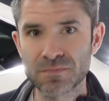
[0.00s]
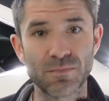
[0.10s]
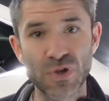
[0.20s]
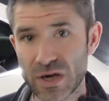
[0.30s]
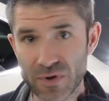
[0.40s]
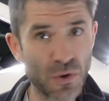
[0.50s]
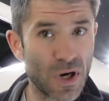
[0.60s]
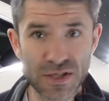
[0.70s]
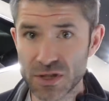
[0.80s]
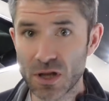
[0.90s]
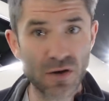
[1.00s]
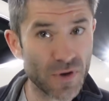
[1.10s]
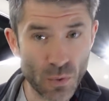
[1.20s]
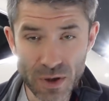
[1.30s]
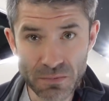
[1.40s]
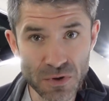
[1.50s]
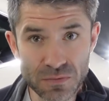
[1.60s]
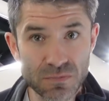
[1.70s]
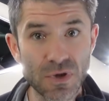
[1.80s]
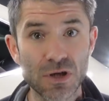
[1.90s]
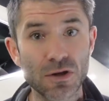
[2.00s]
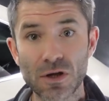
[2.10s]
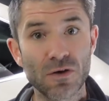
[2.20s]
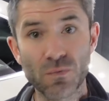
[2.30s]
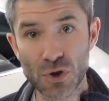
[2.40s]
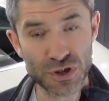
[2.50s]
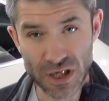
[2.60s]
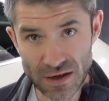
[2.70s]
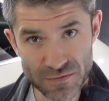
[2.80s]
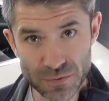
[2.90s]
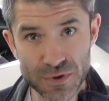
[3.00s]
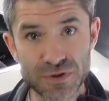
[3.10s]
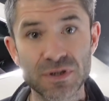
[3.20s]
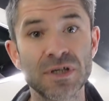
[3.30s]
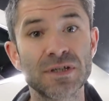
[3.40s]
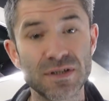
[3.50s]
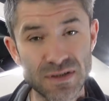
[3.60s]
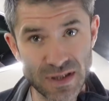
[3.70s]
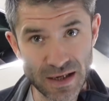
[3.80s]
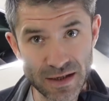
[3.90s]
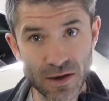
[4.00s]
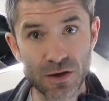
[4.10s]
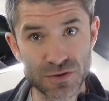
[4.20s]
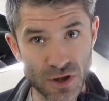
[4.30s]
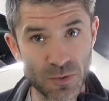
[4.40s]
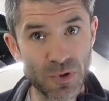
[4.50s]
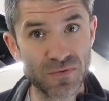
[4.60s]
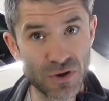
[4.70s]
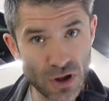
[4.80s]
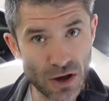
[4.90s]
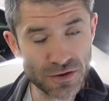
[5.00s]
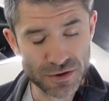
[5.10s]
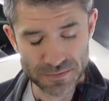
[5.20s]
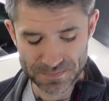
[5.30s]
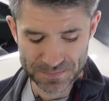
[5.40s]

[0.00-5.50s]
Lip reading: but that requires a lot of equipment and a lot of washing afterwards to stay on top of the cloths.